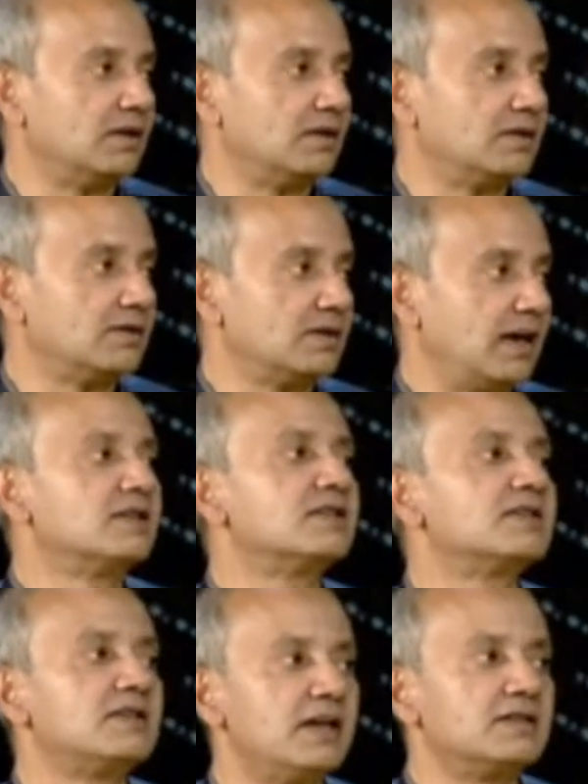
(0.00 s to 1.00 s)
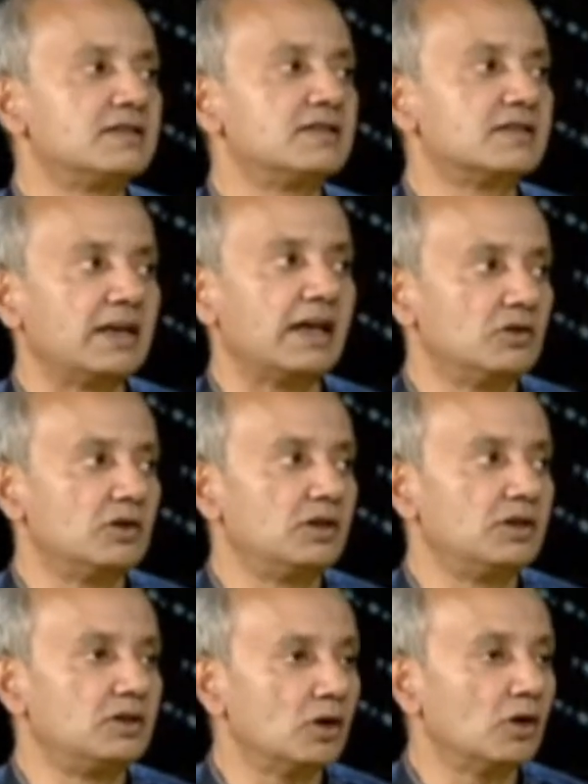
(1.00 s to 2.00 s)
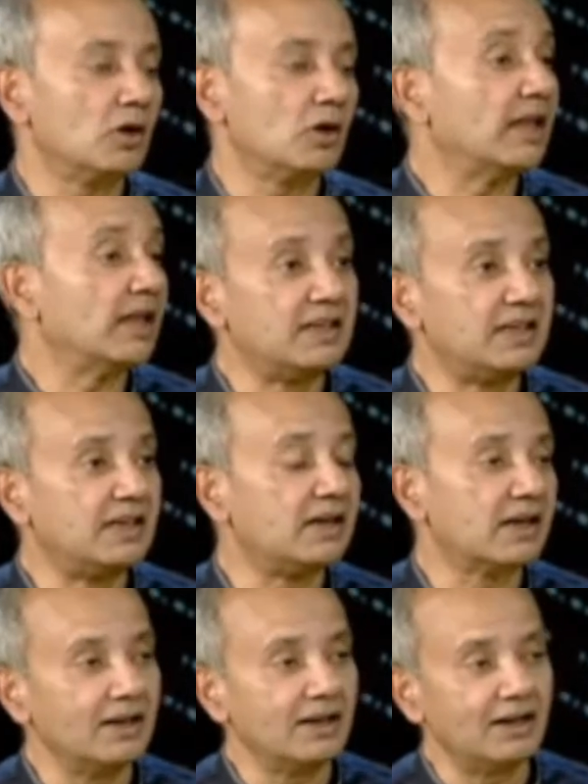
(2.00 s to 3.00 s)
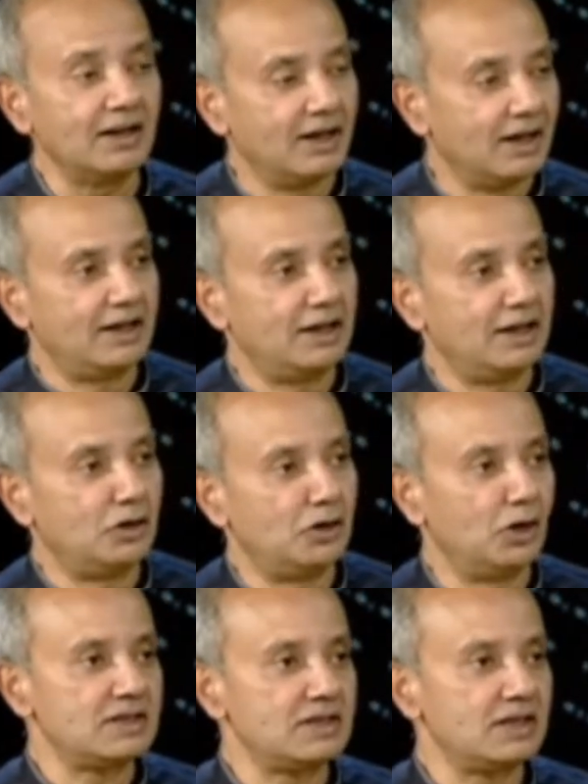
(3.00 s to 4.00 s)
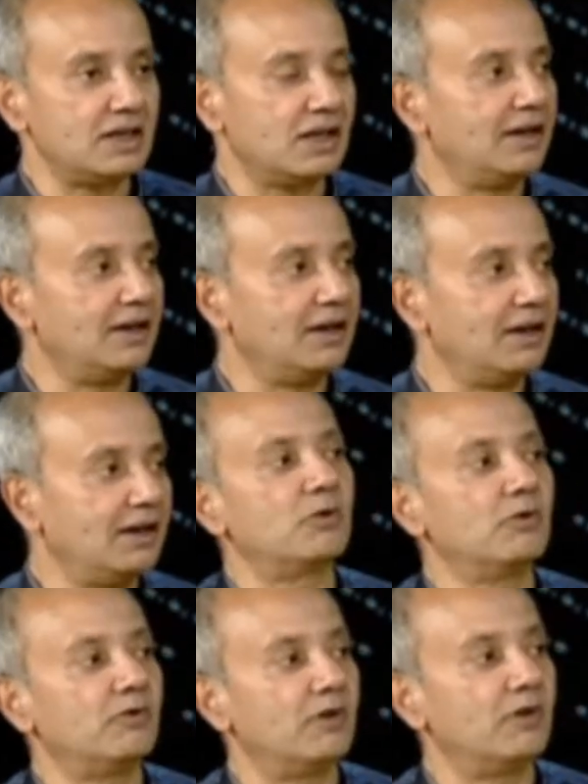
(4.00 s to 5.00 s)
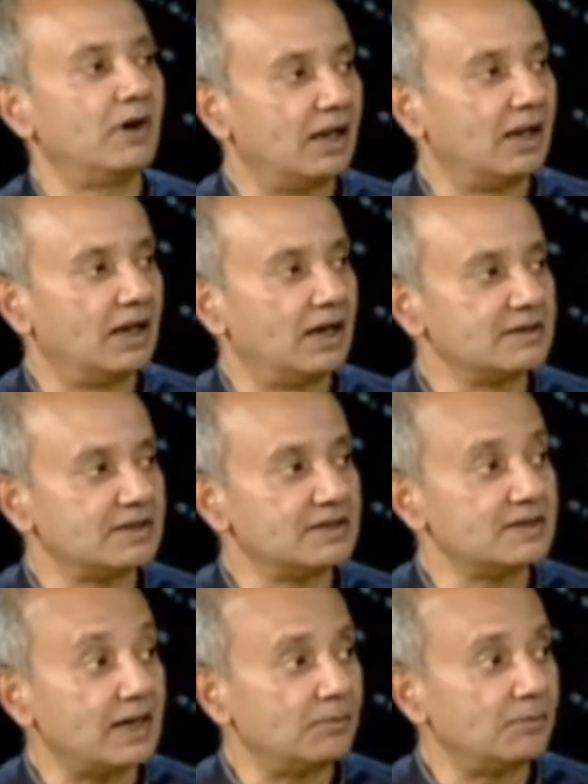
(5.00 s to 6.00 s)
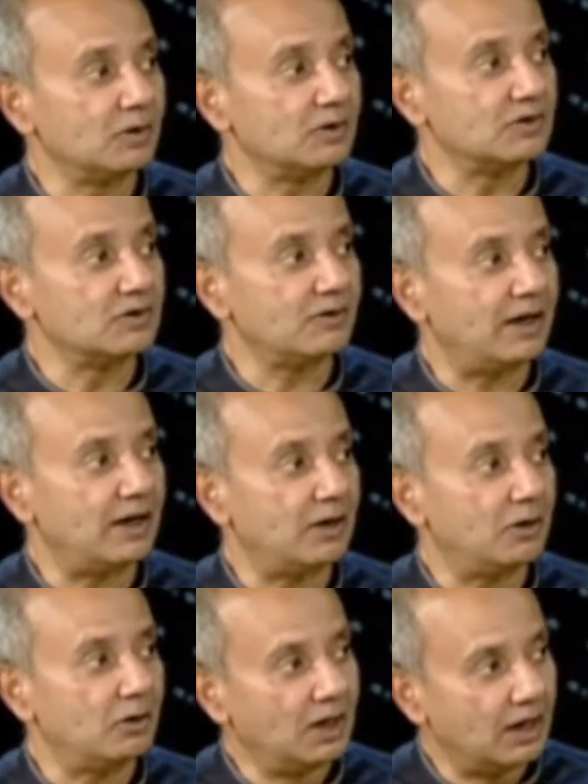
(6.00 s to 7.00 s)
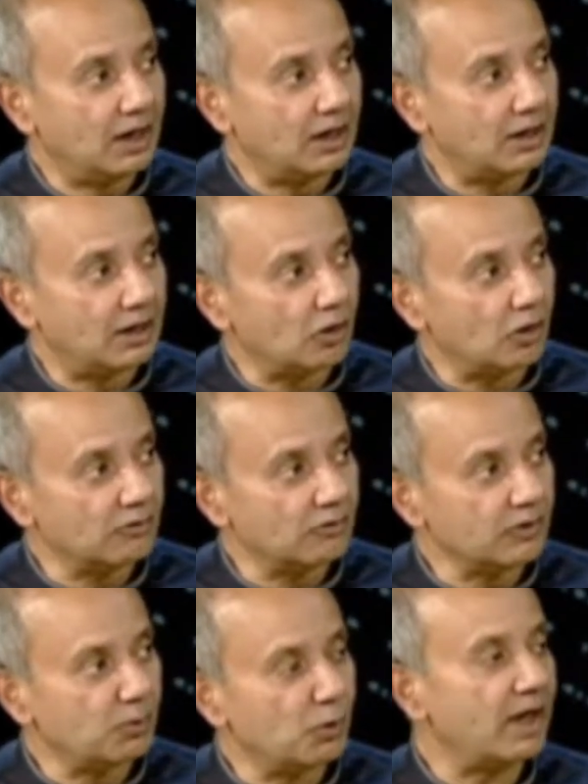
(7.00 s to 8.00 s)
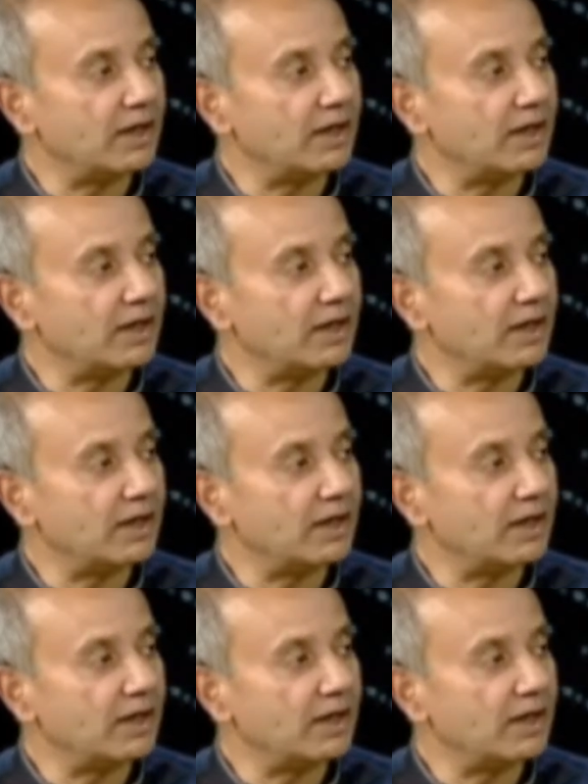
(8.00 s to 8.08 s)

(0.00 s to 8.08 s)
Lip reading: lines. And the states can actually do a lot. And here again, Indonesia, India provide nice examples of how a lot of the momentum